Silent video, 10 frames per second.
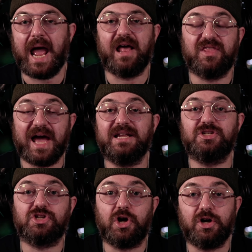and that
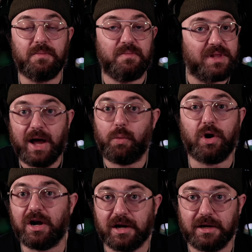is going to not
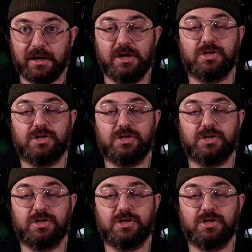work.